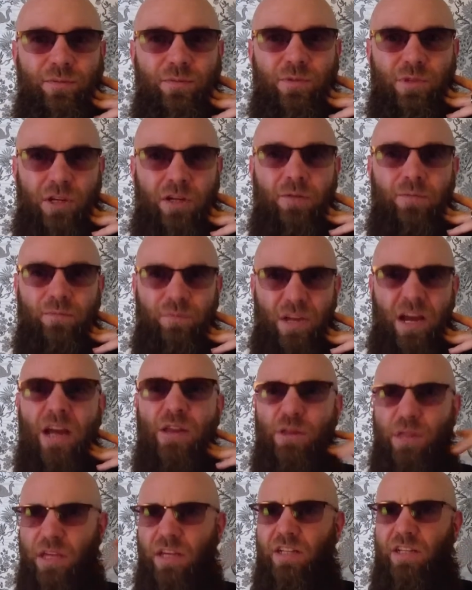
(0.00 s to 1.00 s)
So, I
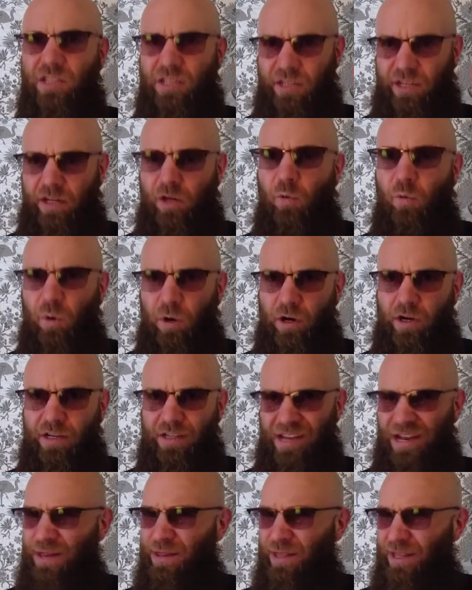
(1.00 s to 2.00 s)
think it still works.
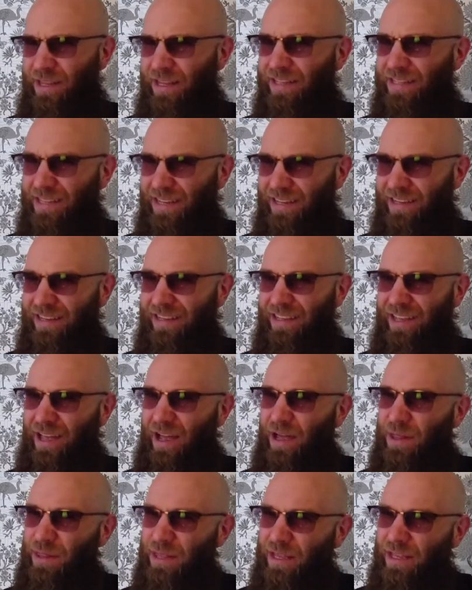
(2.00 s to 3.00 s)
I think
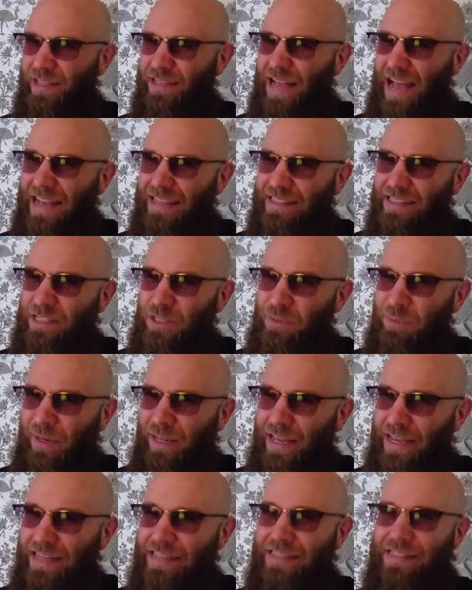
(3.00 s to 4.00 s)
it has its
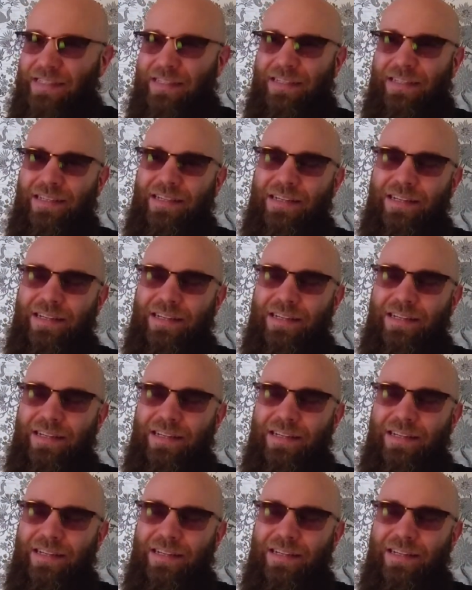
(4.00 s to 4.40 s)
place.